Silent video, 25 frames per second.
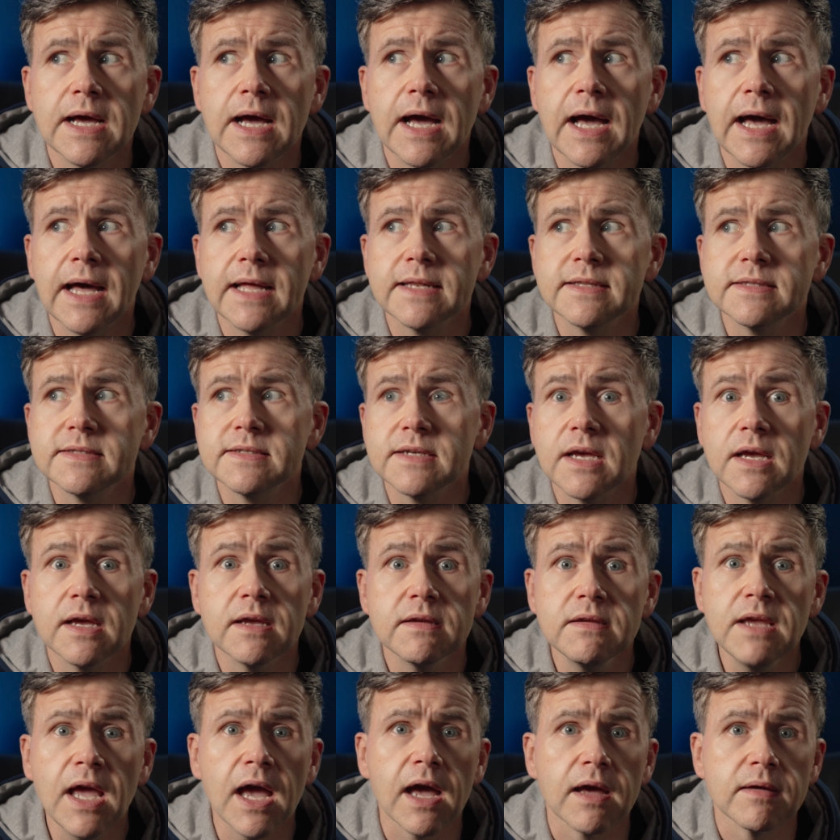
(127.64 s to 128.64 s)
And
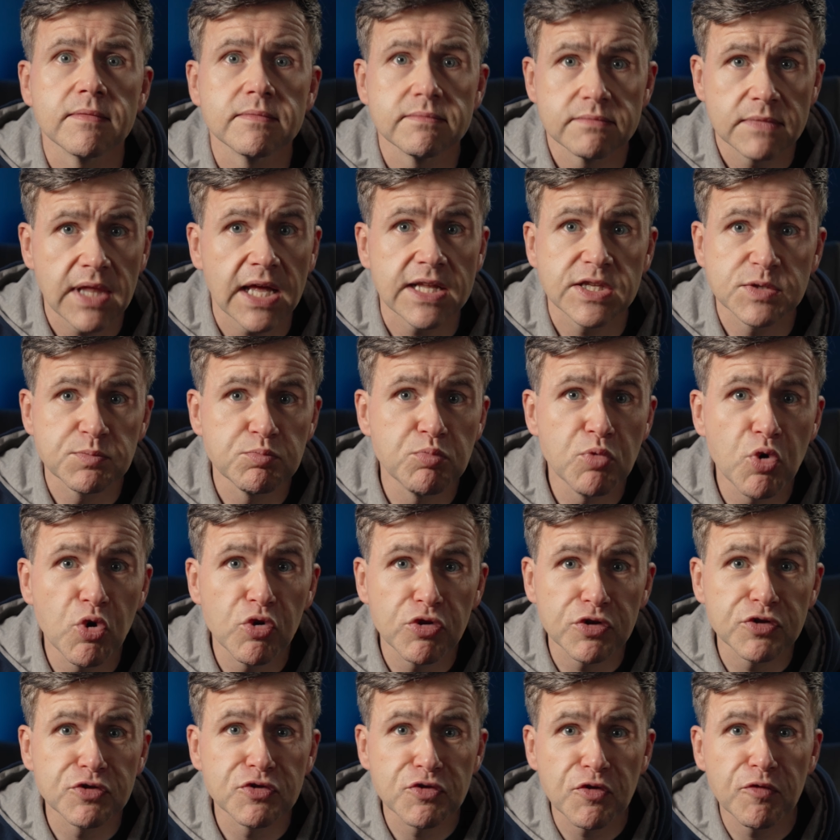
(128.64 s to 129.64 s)
yeah, that's more
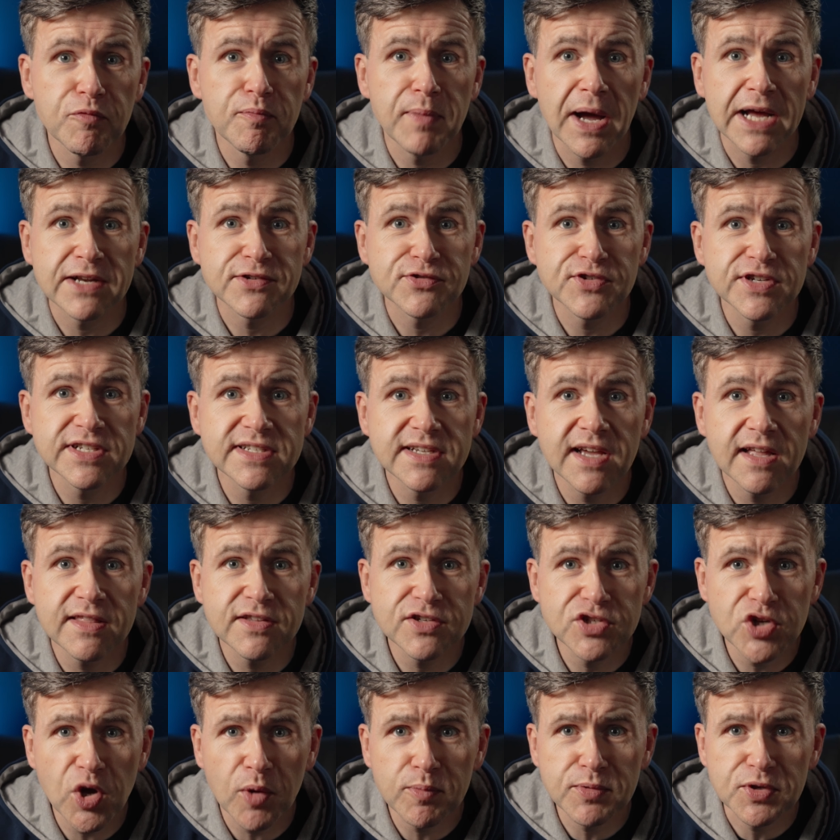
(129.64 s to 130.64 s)
than enough battery to get the
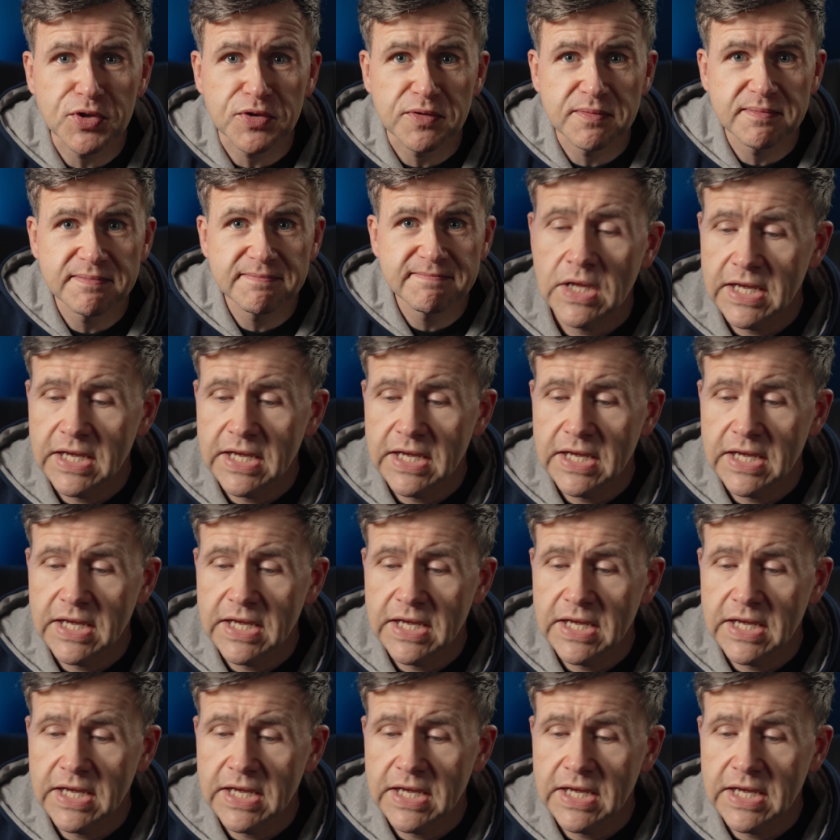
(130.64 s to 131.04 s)
job done.